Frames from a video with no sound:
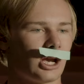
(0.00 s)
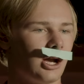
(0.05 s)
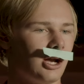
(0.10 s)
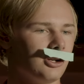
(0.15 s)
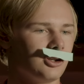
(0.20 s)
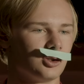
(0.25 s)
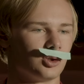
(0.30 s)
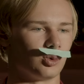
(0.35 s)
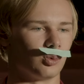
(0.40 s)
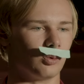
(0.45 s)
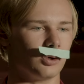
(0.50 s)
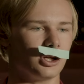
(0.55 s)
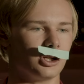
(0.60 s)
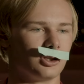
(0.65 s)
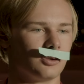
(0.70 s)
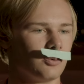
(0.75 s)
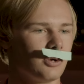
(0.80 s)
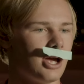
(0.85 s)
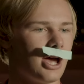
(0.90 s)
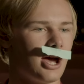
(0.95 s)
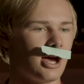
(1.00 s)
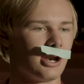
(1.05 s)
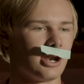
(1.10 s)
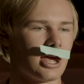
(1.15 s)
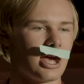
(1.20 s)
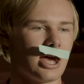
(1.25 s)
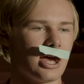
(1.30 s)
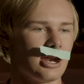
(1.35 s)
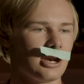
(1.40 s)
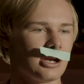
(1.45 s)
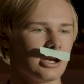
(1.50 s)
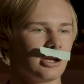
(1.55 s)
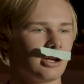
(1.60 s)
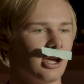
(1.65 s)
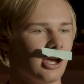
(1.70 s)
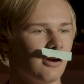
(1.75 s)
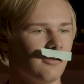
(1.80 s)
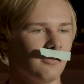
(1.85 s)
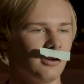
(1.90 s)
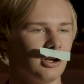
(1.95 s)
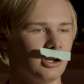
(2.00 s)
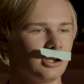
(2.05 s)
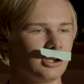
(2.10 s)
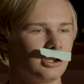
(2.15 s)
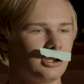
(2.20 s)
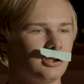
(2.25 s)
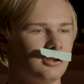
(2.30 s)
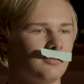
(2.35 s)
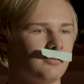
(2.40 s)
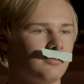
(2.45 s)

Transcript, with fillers: I just wish we had any evidence.